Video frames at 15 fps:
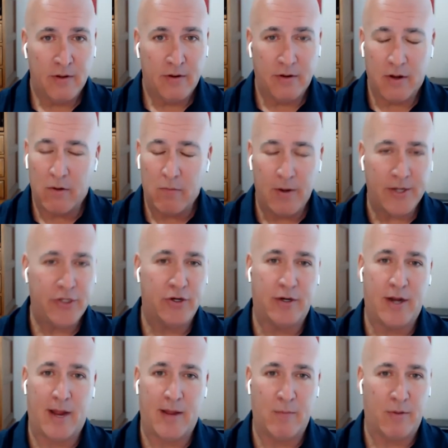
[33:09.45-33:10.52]
don't waste your
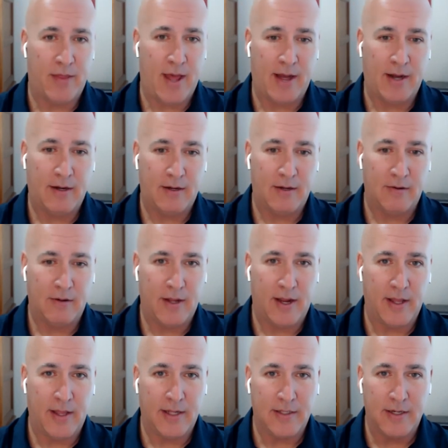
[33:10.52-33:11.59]
time with that,
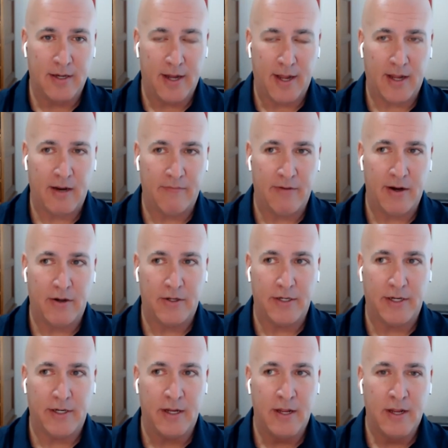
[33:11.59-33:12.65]
okay? That's negative
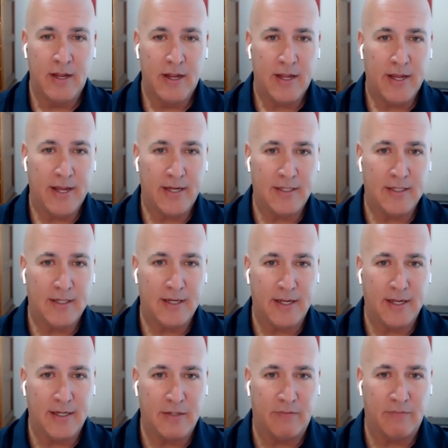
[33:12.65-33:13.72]
energy. It's,
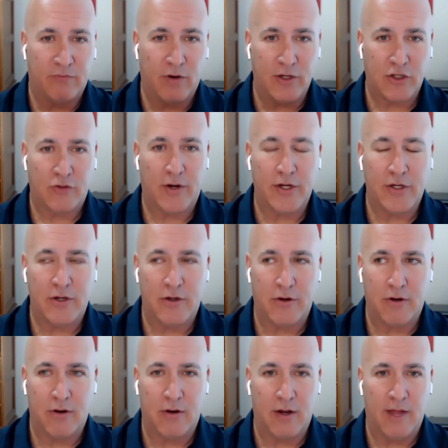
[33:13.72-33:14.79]
it's frustration on
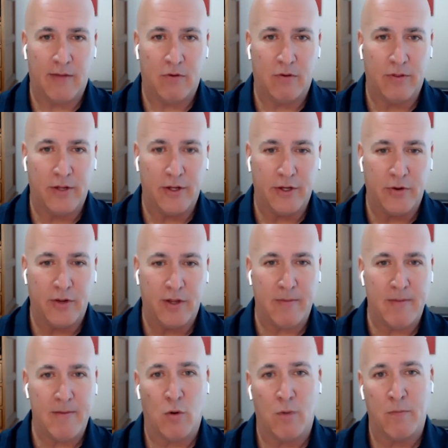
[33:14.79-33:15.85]
your level that you could
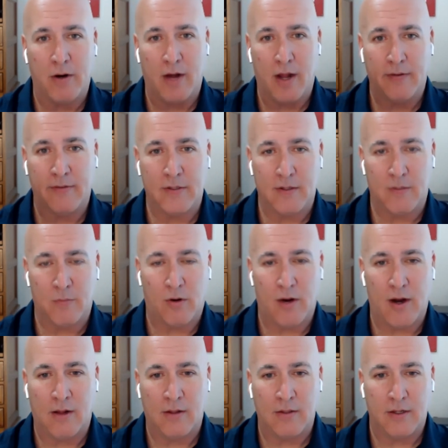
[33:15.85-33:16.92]
be more productive somewhere
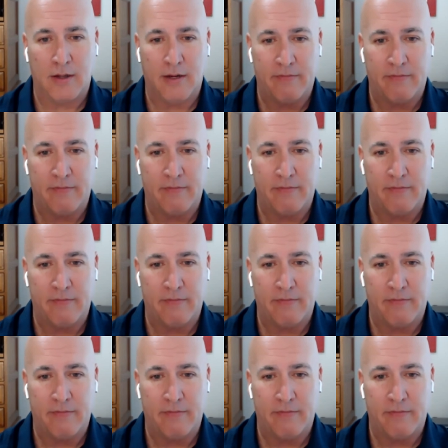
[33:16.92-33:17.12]
else and